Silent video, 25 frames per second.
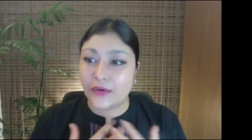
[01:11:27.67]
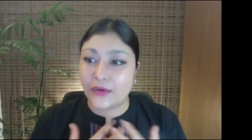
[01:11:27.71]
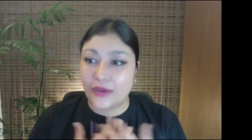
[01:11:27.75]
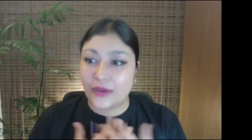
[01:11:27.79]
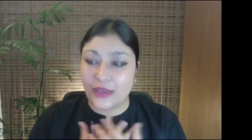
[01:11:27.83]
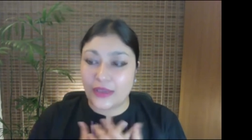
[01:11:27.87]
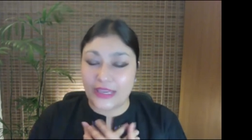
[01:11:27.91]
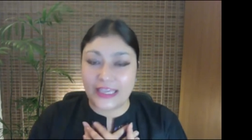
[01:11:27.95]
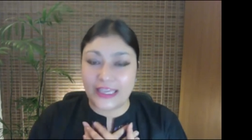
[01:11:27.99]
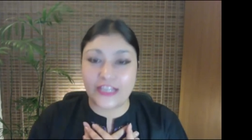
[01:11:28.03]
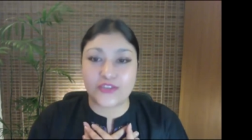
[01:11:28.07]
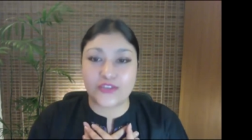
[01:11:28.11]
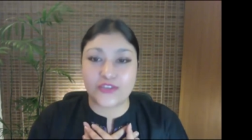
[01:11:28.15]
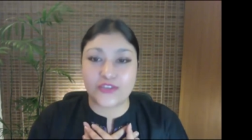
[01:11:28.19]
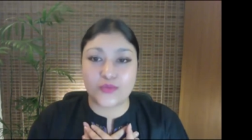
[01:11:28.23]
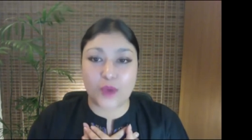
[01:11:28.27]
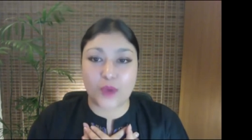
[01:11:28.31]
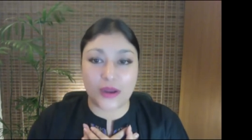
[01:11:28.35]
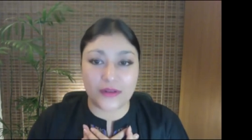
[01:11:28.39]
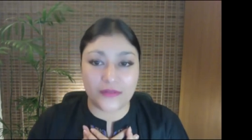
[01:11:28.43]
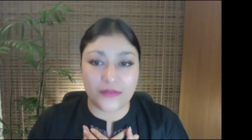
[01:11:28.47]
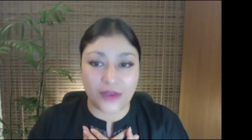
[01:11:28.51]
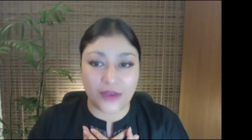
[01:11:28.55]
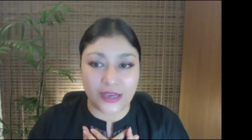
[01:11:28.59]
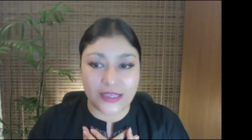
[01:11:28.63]
Each one
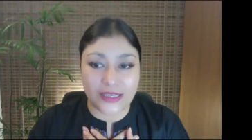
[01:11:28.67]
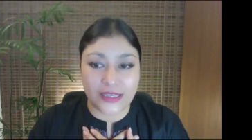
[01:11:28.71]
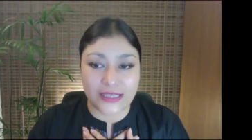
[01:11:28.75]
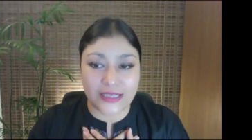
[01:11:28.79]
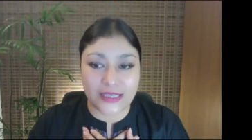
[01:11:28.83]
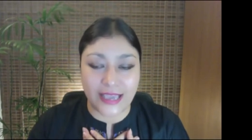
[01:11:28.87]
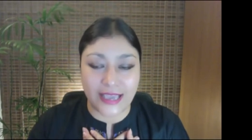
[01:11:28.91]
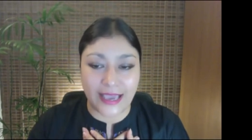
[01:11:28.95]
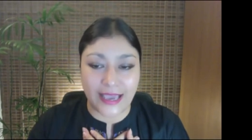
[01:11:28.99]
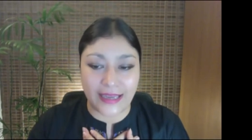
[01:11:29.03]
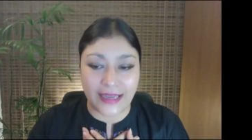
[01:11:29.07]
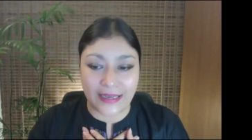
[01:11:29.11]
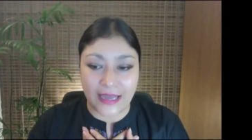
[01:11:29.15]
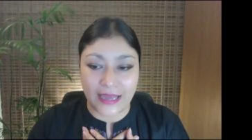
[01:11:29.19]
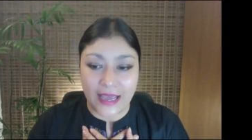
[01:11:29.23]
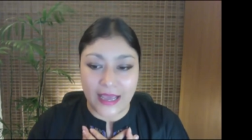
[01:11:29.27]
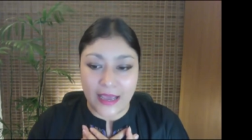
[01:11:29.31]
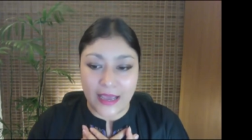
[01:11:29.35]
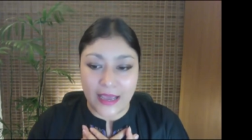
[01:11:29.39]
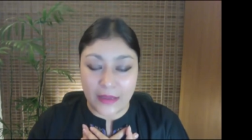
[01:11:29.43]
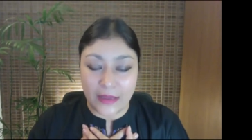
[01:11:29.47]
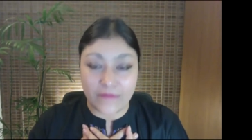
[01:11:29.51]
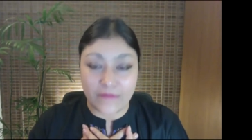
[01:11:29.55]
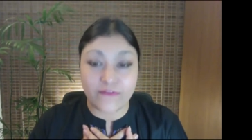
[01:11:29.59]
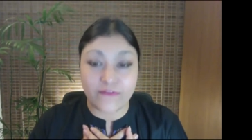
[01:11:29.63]
of us can
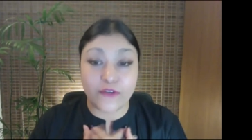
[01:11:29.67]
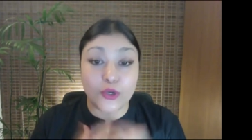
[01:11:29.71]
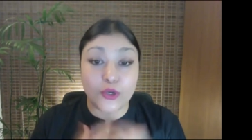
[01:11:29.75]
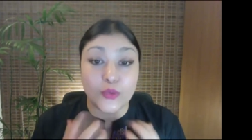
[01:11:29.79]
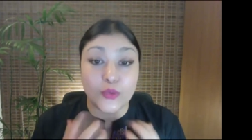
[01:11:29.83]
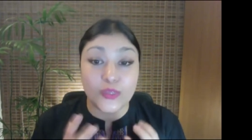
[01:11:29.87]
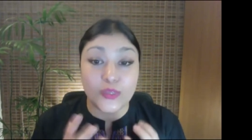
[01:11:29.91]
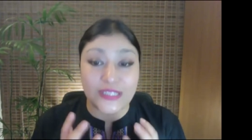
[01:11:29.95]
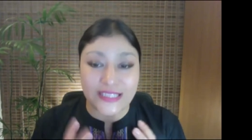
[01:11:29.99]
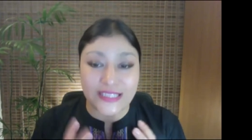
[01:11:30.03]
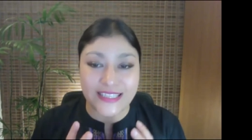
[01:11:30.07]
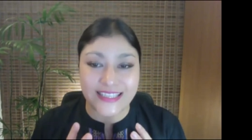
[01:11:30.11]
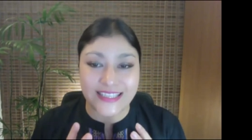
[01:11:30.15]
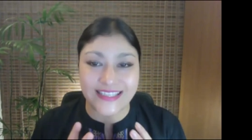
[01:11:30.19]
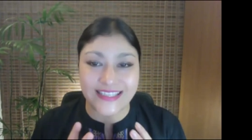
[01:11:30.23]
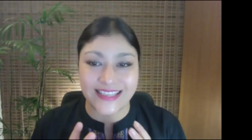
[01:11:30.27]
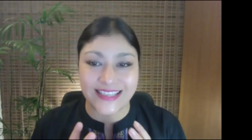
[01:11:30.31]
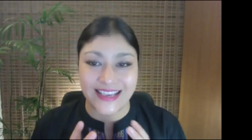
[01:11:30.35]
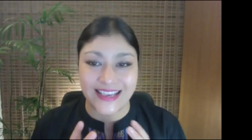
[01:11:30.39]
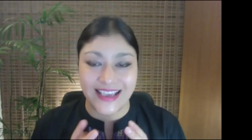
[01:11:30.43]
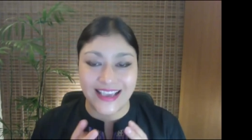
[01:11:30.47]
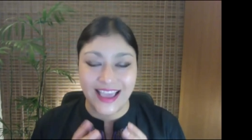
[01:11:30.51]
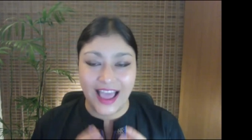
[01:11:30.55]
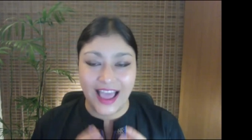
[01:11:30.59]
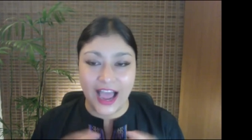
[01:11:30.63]
influence
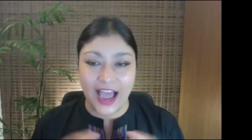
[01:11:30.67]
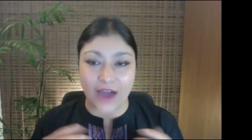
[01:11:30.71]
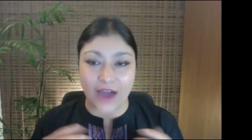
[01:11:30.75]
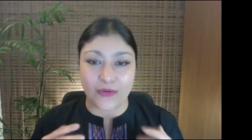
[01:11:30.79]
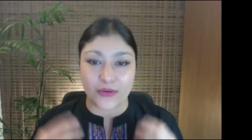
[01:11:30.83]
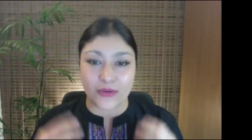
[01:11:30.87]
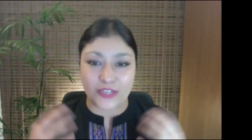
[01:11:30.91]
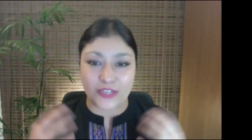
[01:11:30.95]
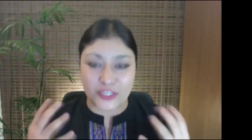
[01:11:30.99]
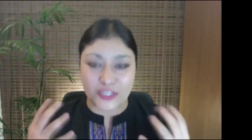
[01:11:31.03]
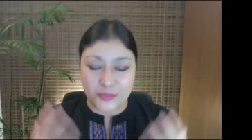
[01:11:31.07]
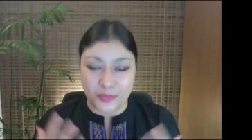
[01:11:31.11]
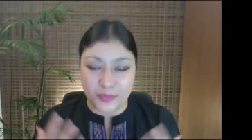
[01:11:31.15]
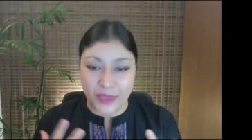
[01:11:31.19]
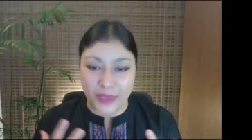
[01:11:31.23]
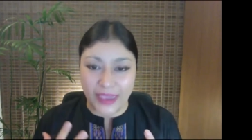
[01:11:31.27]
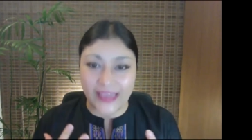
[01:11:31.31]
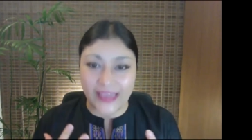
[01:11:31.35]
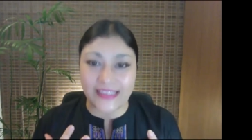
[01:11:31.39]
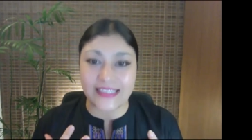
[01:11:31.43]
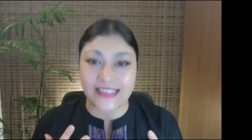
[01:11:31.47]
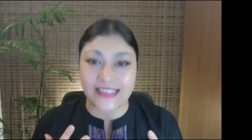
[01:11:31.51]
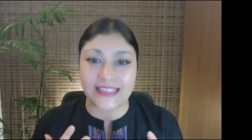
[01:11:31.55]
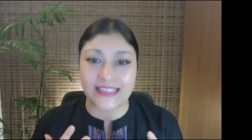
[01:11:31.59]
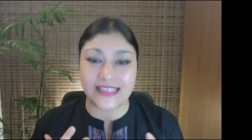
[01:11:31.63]
our
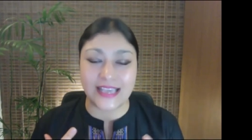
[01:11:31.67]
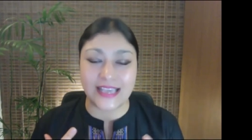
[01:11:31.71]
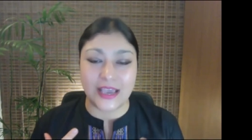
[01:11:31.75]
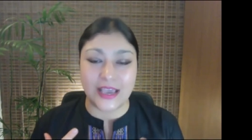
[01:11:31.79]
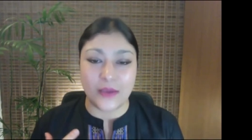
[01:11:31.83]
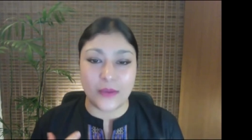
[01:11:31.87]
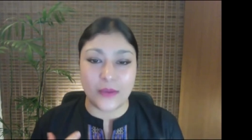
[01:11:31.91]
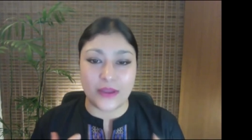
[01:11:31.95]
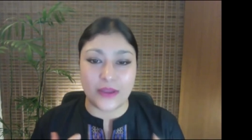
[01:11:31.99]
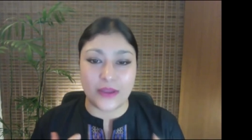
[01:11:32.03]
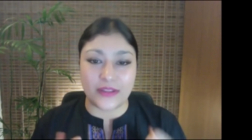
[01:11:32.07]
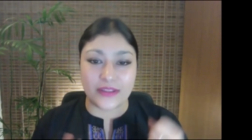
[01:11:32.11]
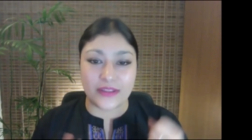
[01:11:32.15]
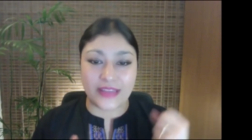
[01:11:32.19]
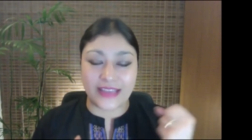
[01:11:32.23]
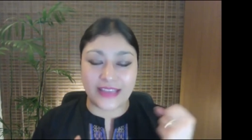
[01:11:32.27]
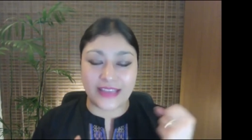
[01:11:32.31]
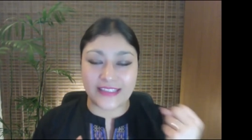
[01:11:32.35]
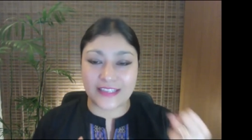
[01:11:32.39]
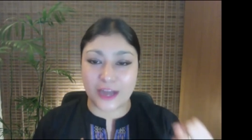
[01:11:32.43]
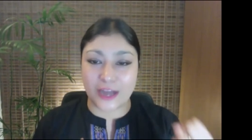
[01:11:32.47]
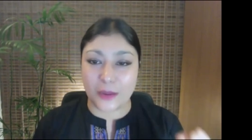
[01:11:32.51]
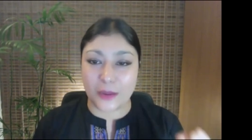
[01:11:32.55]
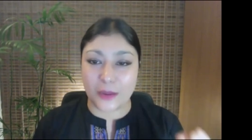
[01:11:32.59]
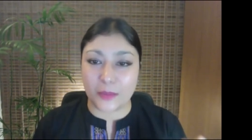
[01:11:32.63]
space, whether that's in
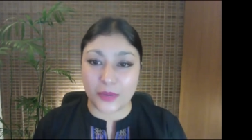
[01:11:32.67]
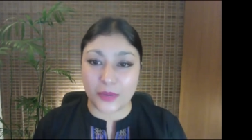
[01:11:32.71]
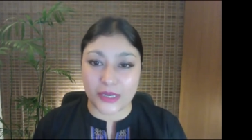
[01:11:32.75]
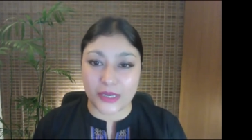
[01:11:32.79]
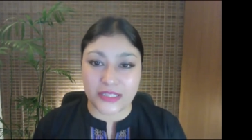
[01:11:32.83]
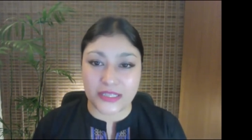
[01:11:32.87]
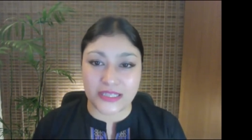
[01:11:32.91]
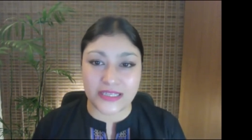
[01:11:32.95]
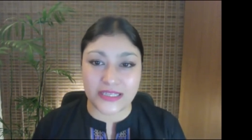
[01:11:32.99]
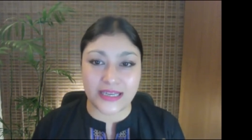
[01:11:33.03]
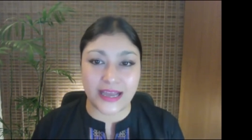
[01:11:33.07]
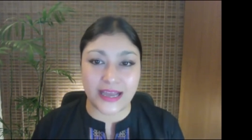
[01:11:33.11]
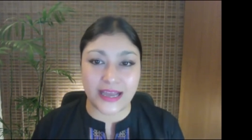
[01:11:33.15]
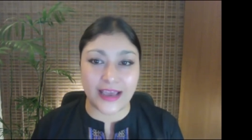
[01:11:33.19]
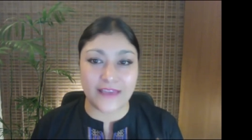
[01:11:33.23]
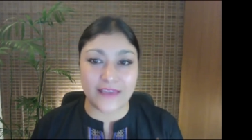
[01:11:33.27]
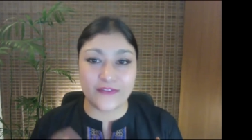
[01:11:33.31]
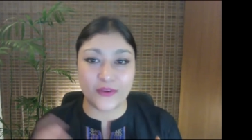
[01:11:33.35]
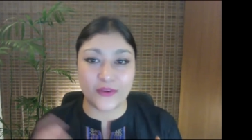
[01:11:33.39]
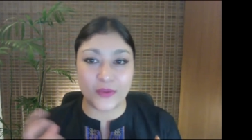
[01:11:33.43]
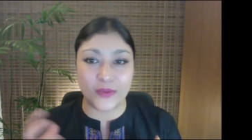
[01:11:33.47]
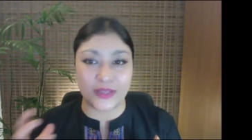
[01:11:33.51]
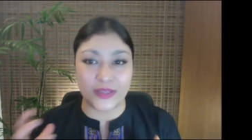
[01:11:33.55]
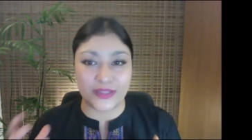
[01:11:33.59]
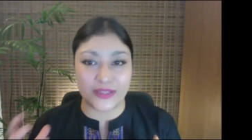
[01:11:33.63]
our personal life or
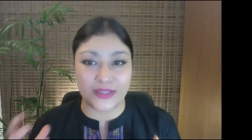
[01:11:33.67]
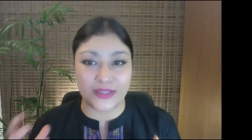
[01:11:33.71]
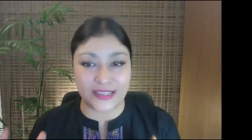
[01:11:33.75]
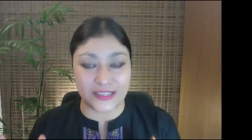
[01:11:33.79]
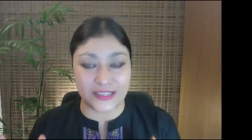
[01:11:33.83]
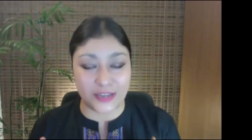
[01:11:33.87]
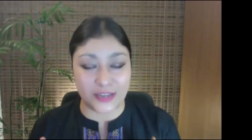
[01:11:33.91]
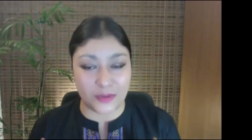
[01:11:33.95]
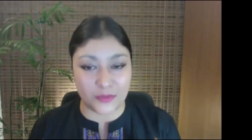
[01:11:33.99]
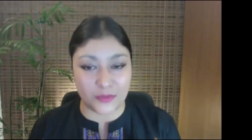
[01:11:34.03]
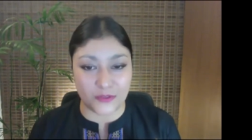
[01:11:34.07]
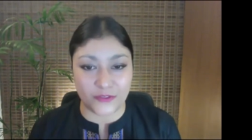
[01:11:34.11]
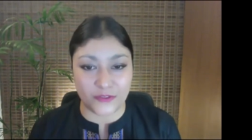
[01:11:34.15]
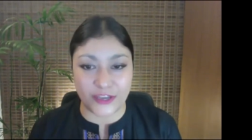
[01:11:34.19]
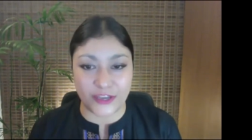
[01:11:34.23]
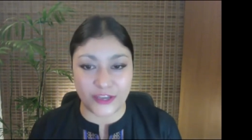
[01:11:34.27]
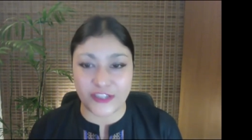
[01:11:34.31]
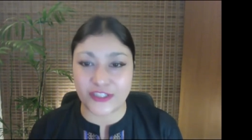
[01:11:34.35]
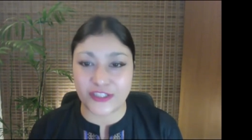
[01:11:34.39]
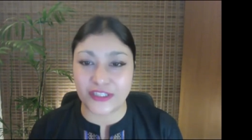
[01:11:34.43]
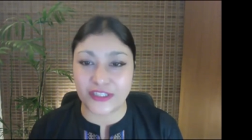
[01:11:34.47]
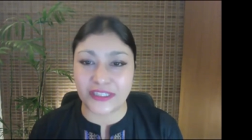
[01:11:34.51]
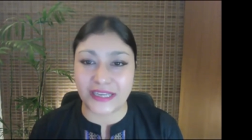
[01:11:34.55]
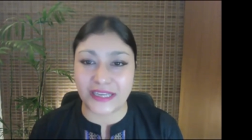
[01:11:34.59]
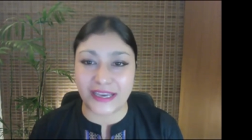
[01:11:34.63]
whether that's in our
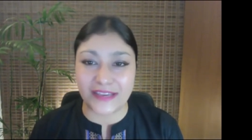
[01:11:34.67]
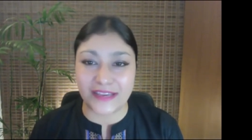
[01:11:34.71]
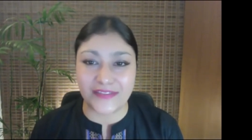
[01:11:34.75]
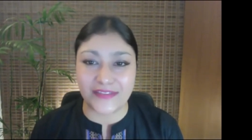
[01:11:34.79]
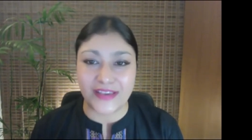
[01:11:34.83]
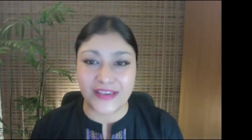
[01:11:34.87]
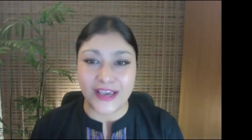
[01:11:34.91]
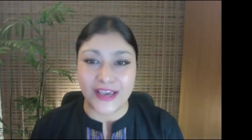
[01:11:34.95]
professional life.